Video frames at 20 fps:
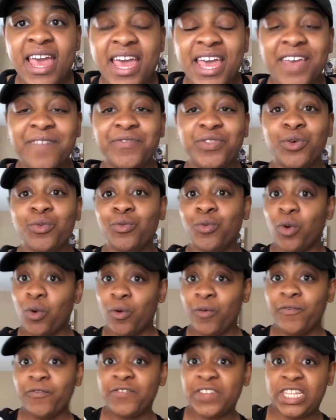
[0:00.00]
If the role
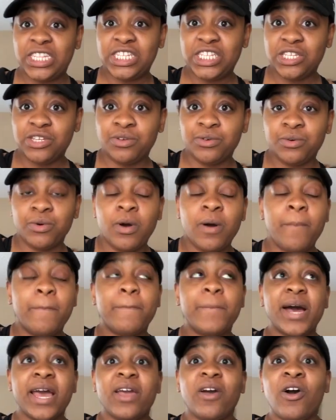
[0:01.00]
fits you,
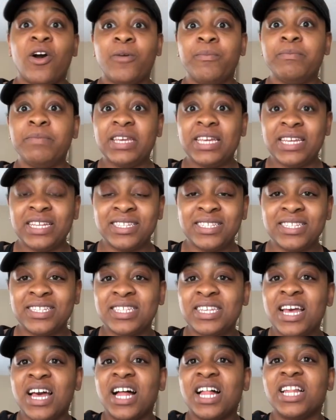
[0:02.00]
by all means,
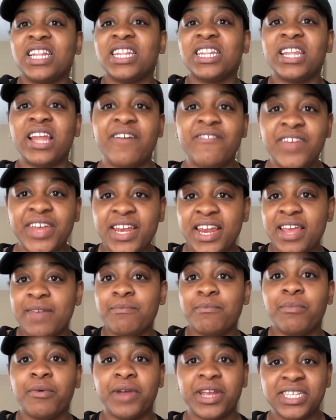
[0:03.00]
love it,
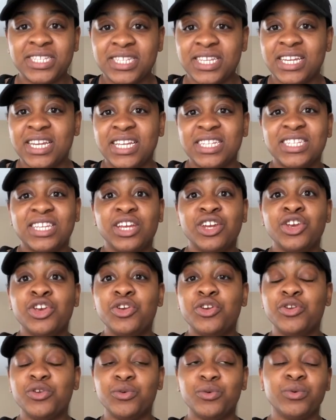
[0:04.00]
embrace it. It's a
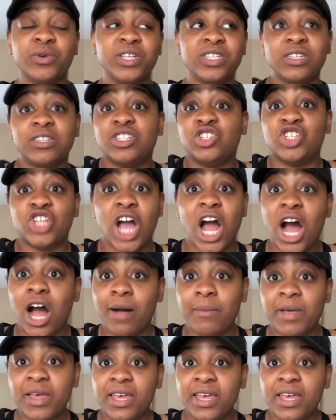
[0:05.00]
new, it's a job.